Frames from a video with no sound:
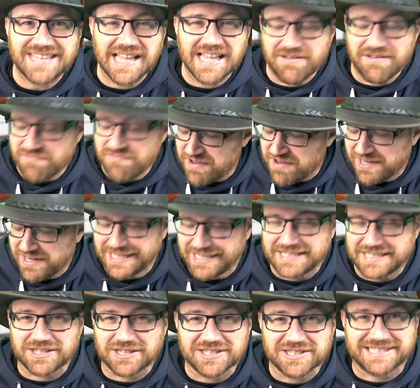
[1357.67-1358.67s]
It really
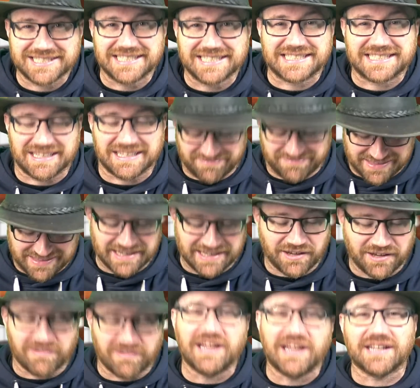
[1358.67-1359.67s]
does. There's an
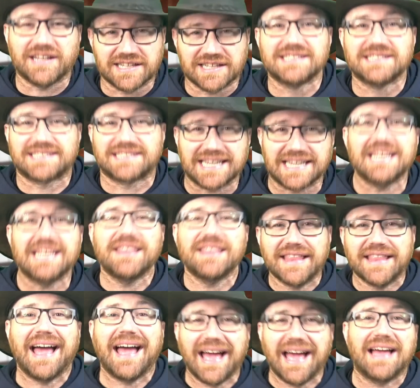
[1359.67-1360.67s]
ingredient in
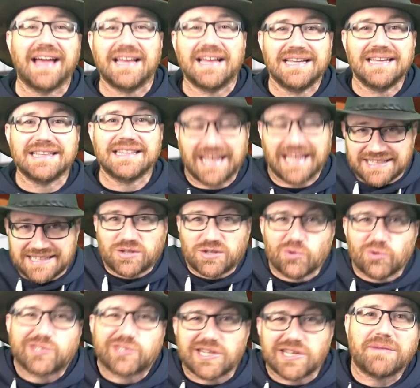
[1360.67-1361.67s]
there that's
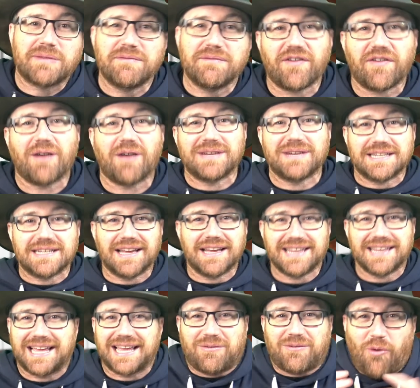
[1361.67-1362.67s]
also in vomit.
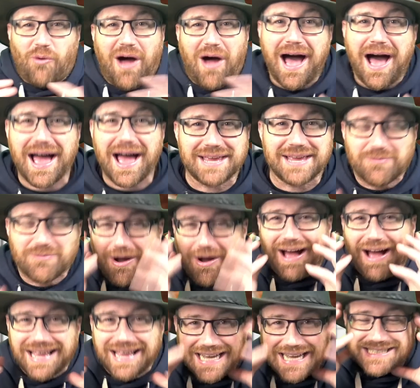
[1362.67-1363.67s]
Like, why? Why?
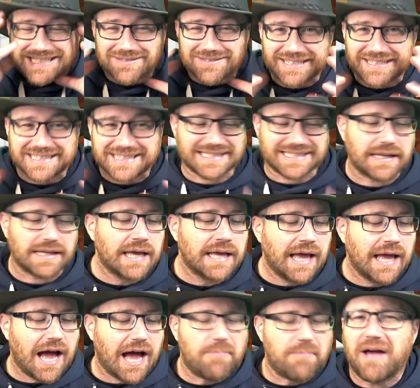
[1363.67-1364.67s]
I don't understand.
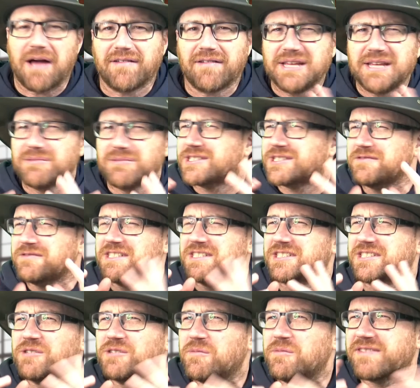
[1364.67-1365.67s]
Apparently it was something to
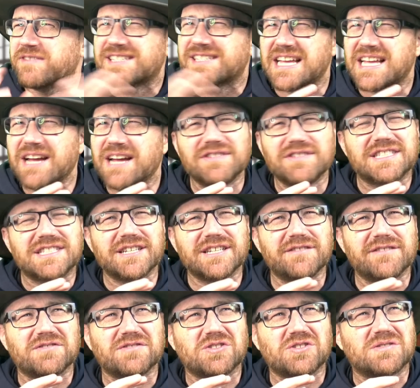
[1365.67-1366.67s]
do with
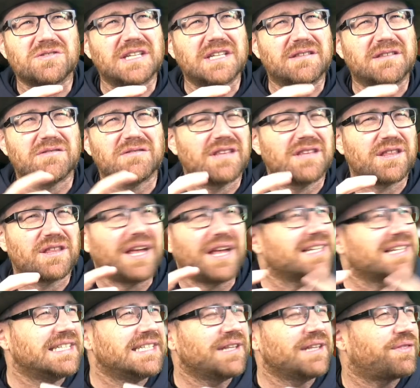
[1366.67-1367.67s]
preservatives in the
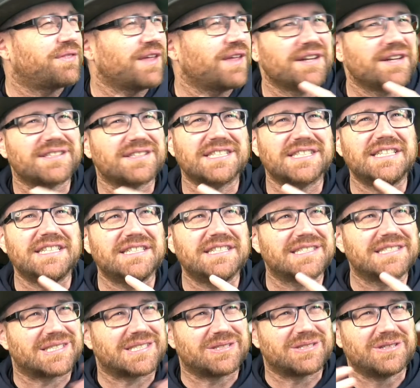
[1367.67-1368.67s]

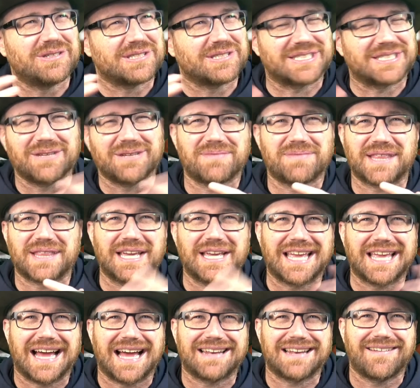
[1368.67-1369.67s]
1930s or
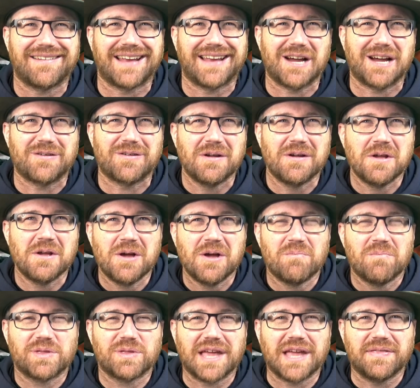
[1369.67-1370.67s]
something. I don't know.
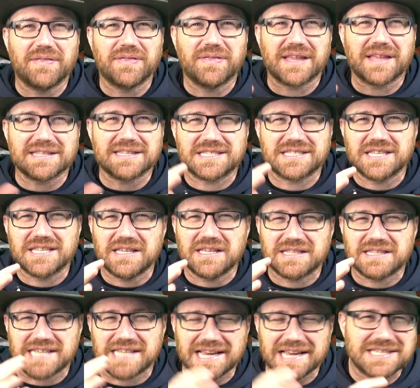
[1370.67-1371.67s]
But then that's the
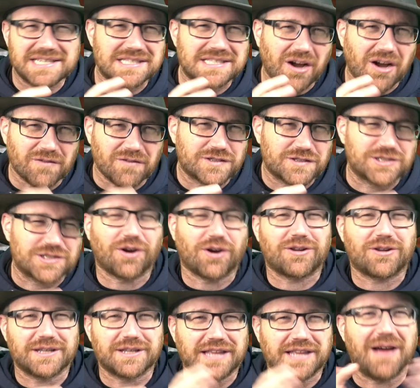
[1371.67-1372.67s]
taste of
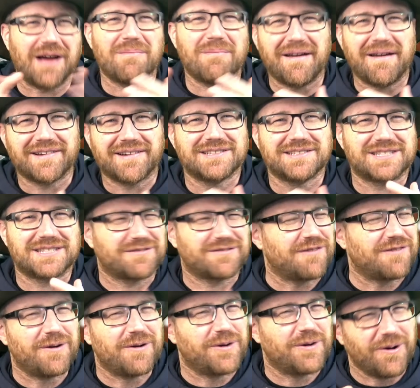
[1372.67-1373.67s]
chocolate that Americans are
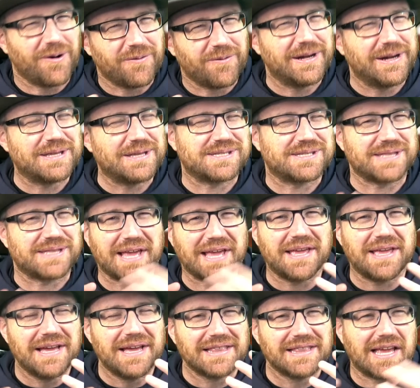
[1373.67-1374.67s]
grown up with. So
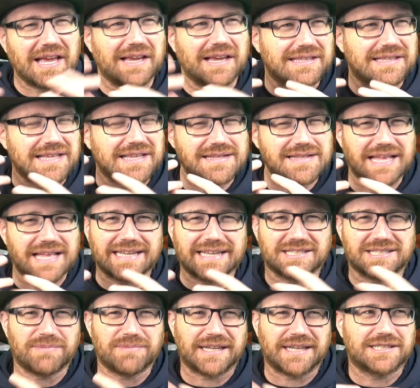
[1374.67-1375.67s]
they get
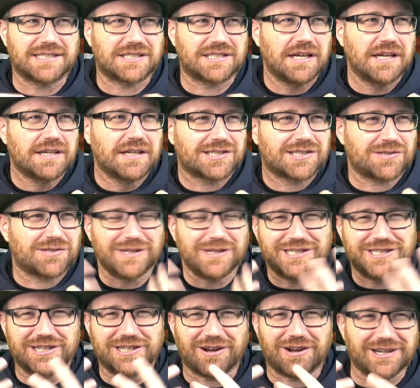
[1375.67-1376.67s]
some nice
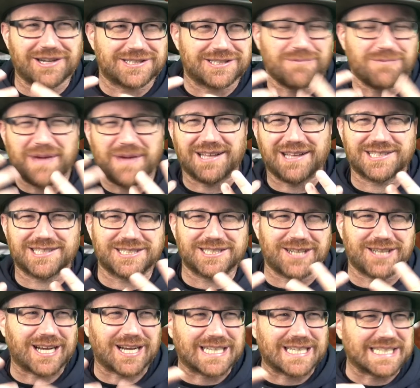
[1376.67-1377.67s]
Swiss chocolates or Belgian
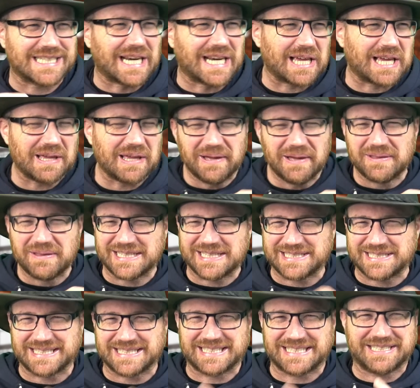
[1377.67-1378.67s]
chocolates and are like, oh, this
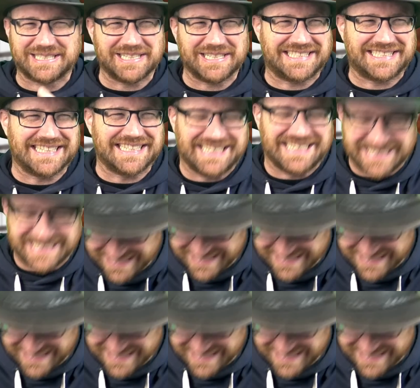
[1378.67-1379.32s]
is disgusting.